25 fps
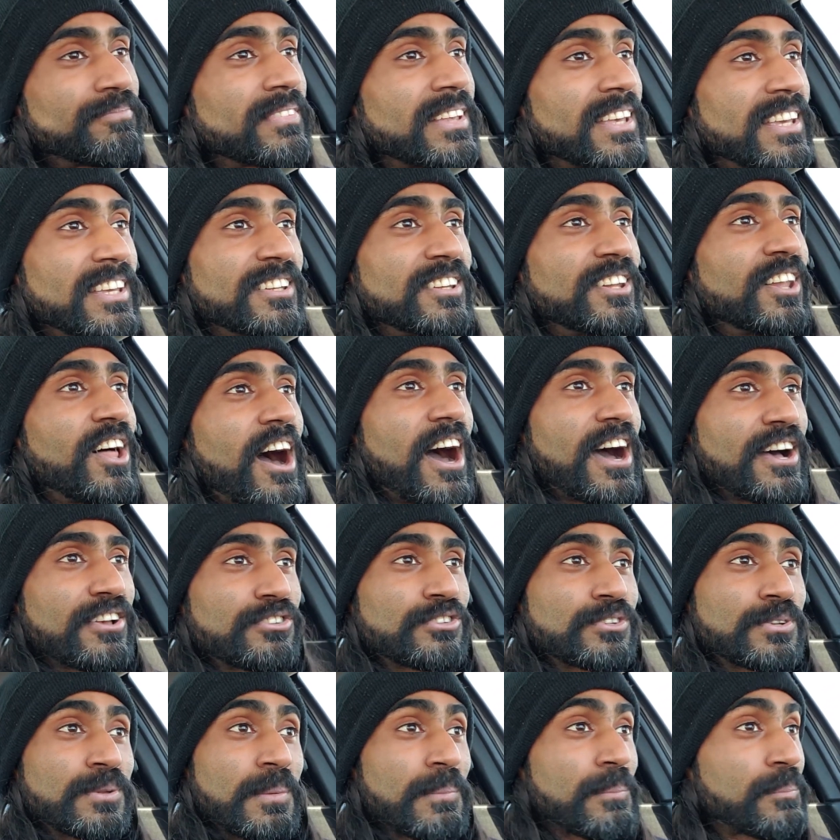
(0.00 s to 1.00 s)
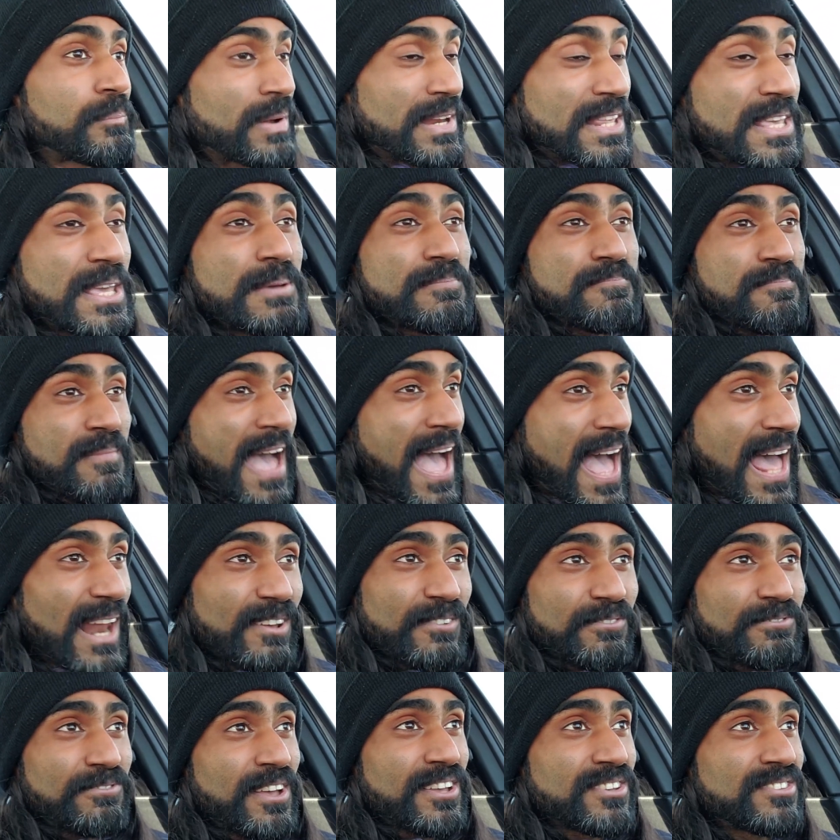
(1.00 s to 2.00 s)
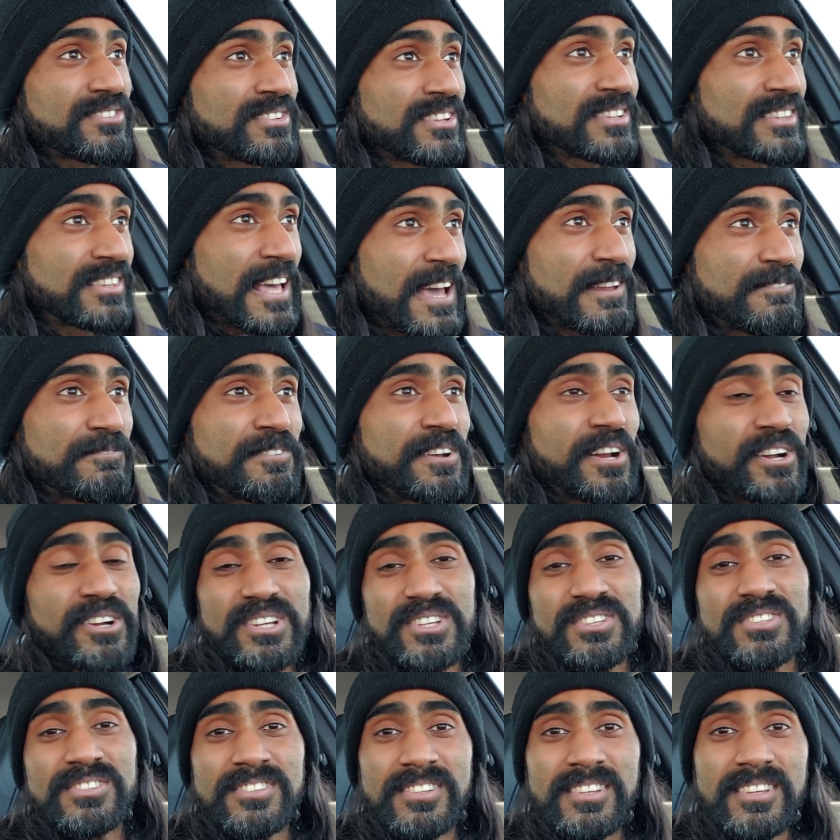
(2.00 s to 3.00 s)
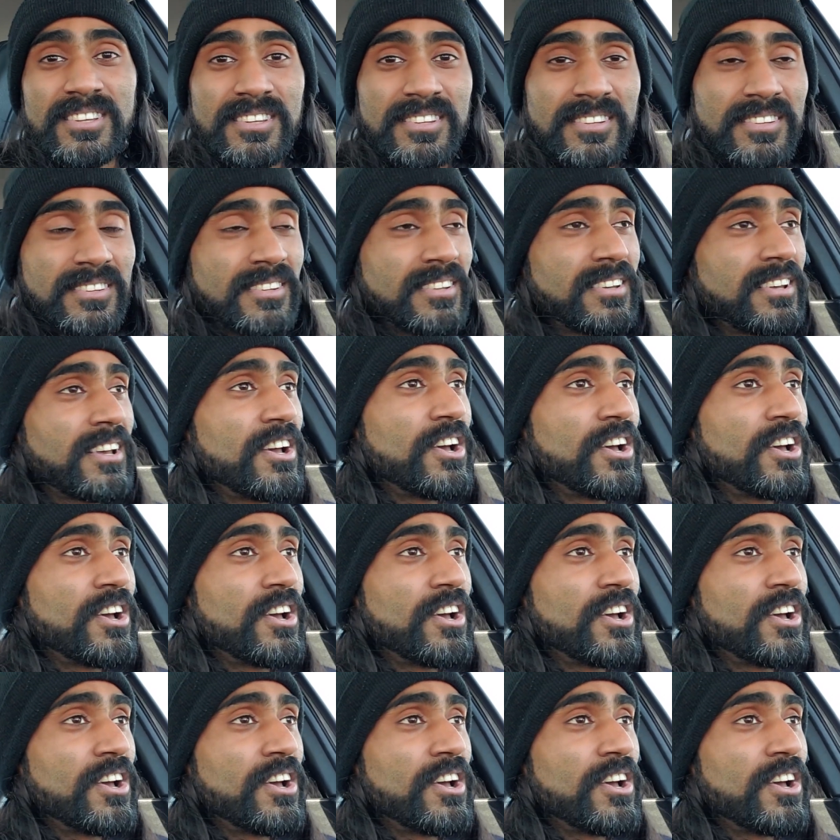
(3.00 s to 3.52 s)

He lost, but he manifested that very scene.